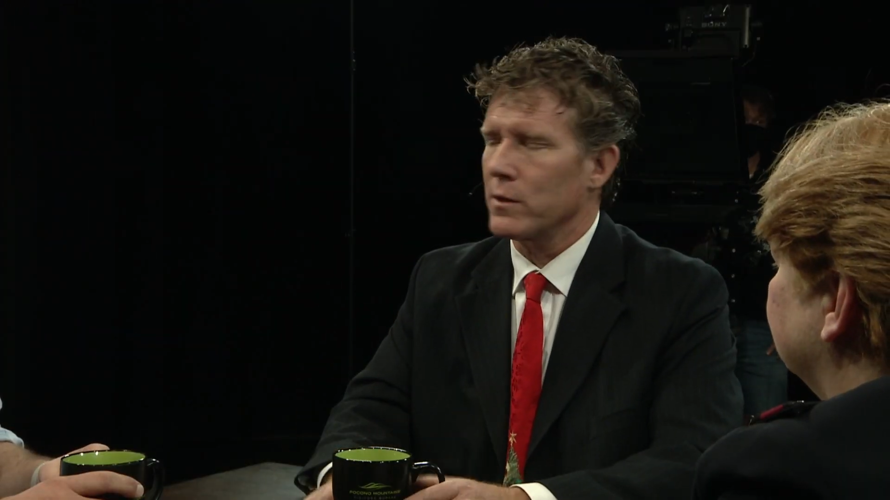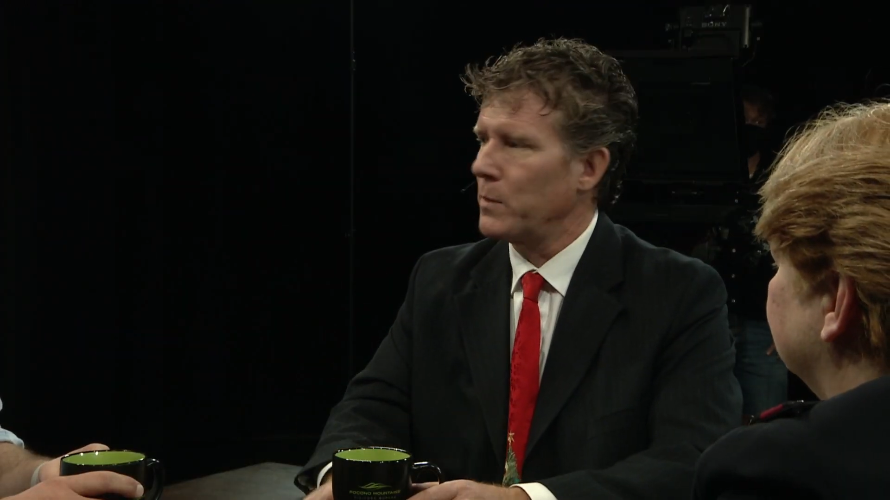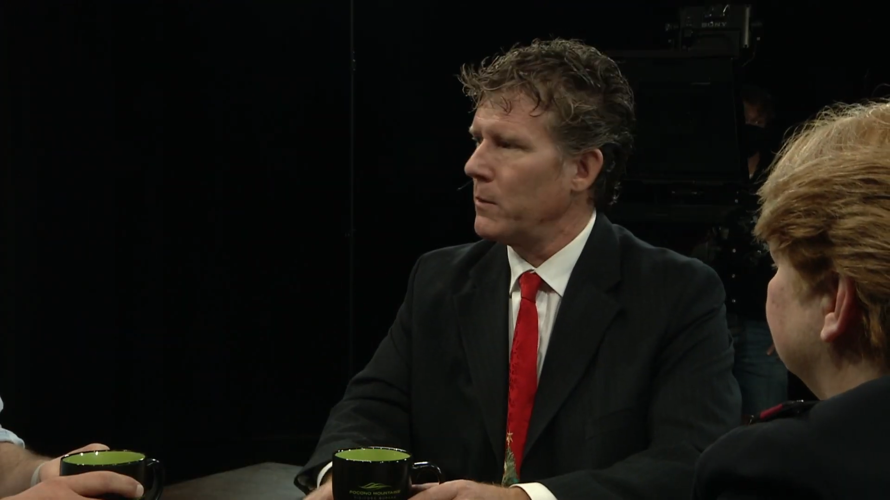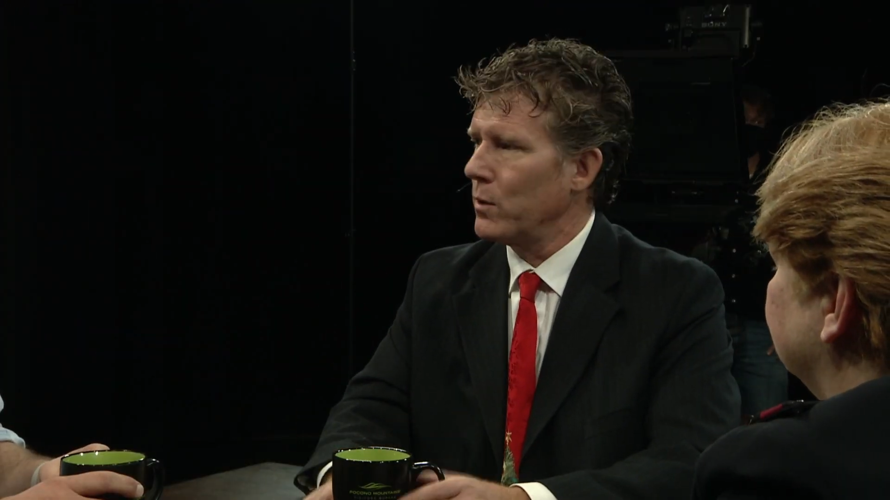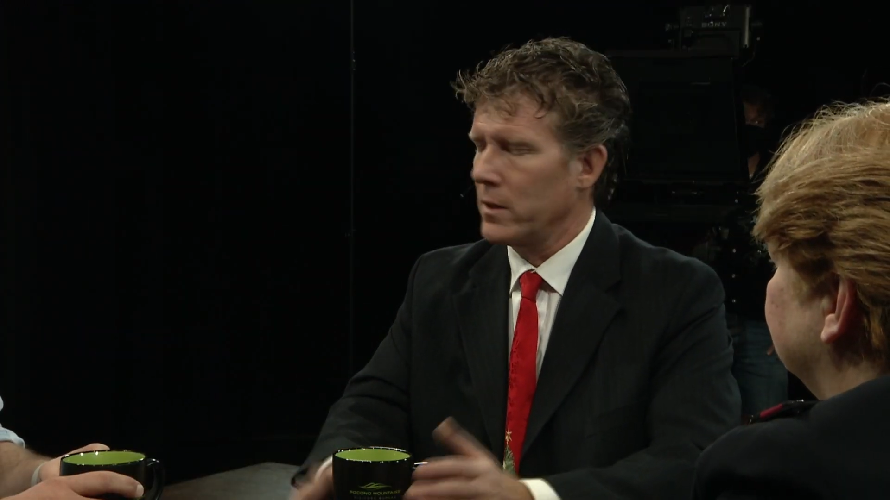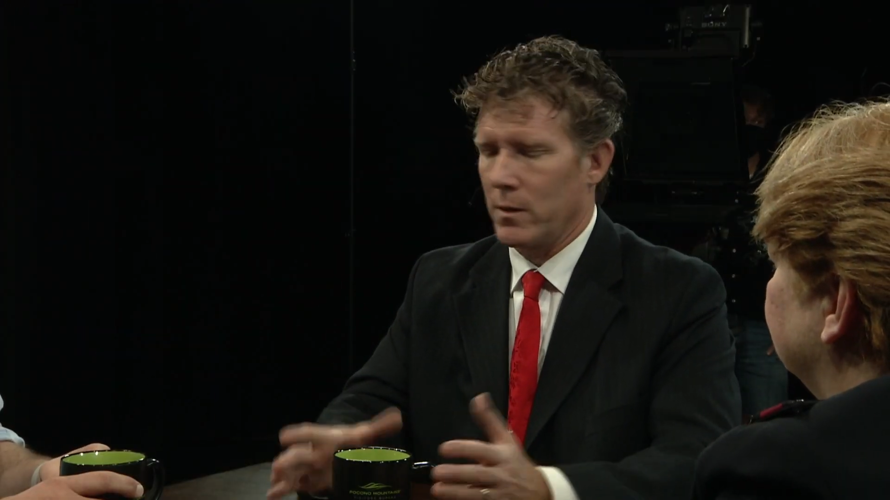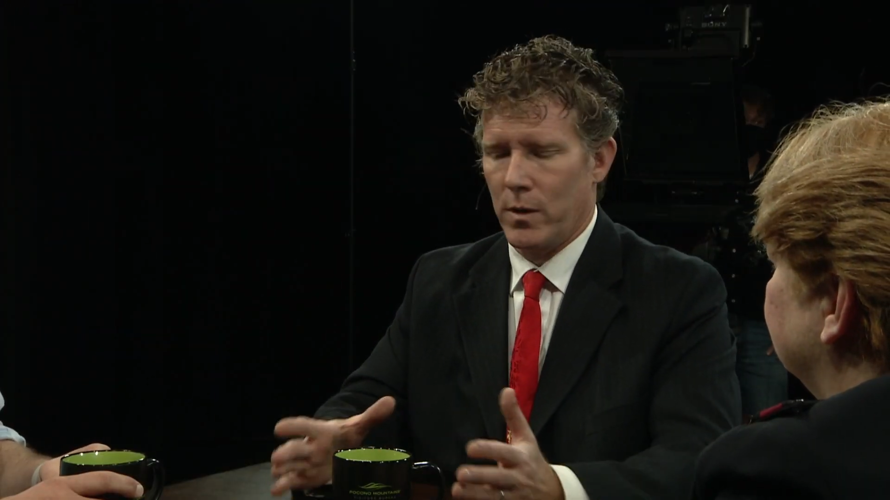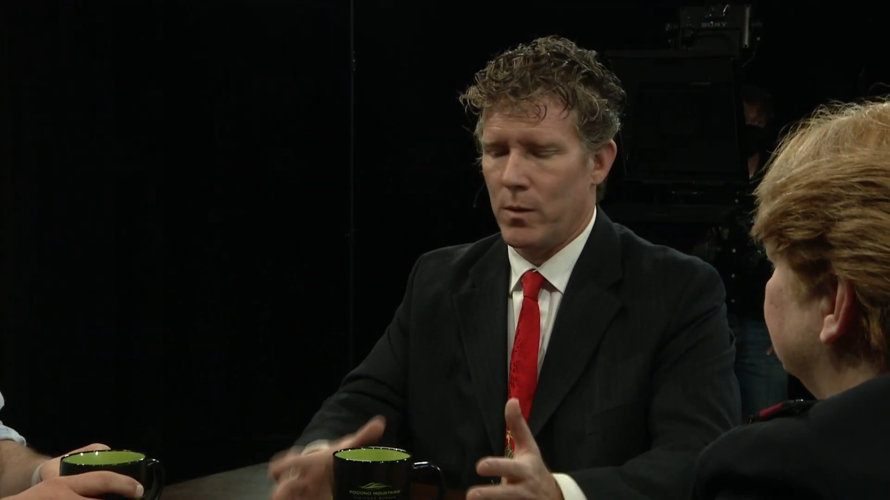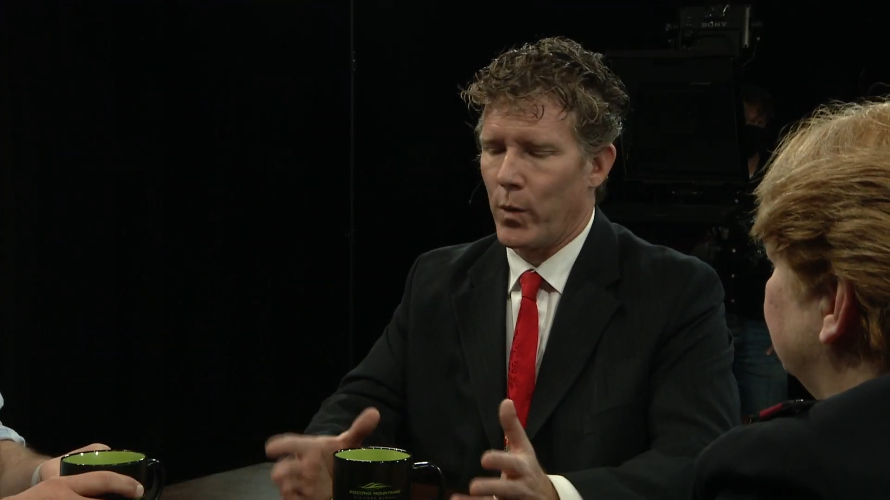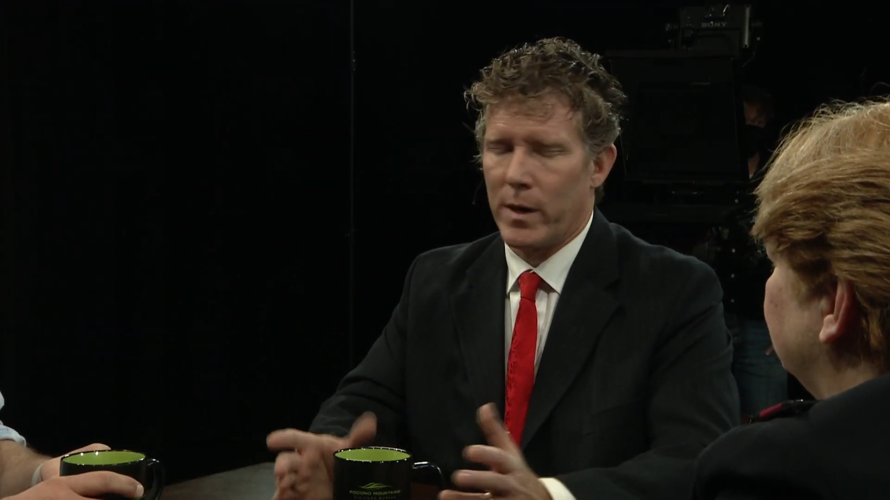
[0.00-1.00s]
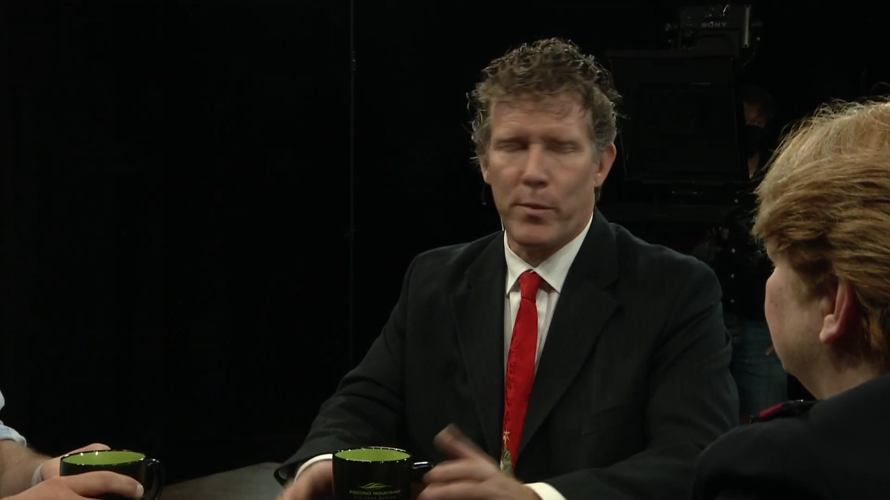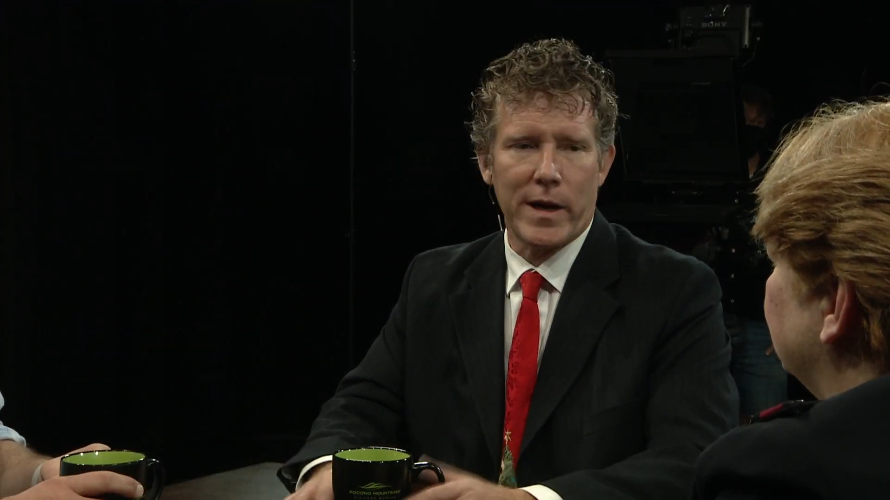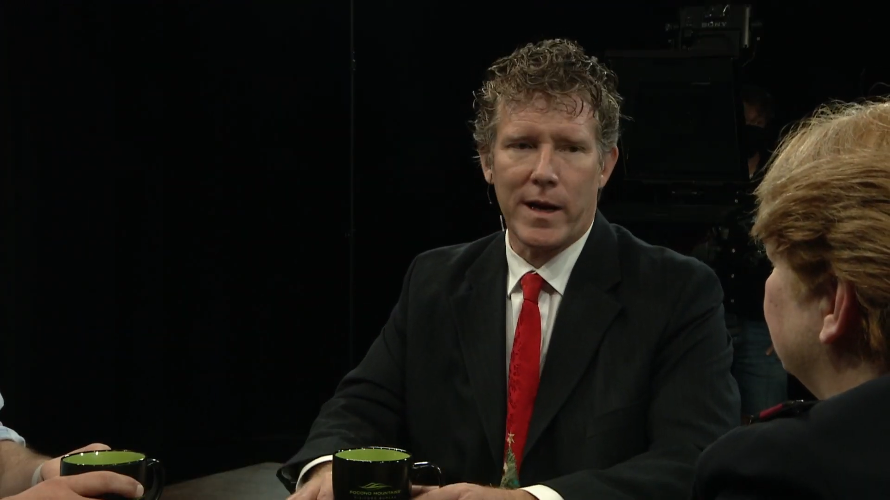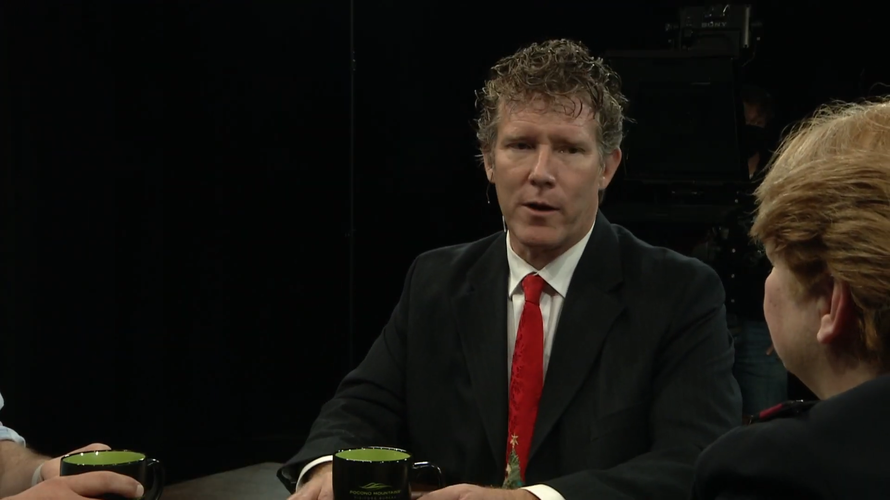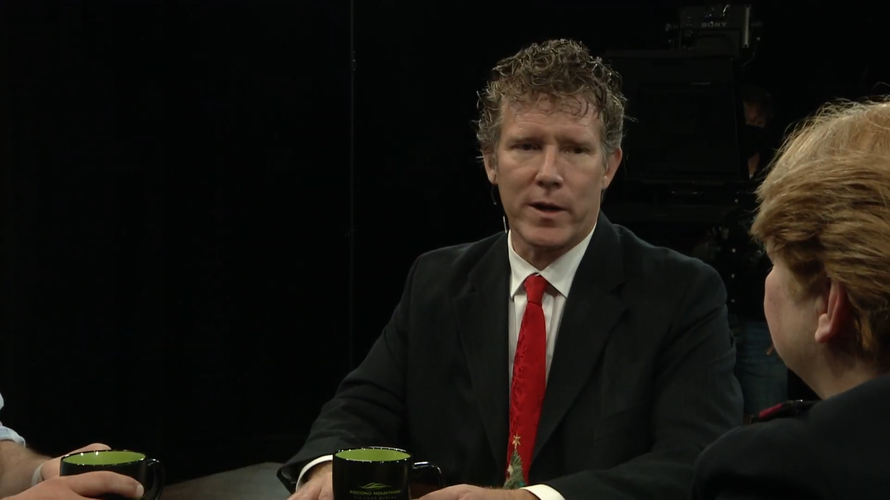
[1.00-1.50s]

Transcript: people in Wayne and Pike County.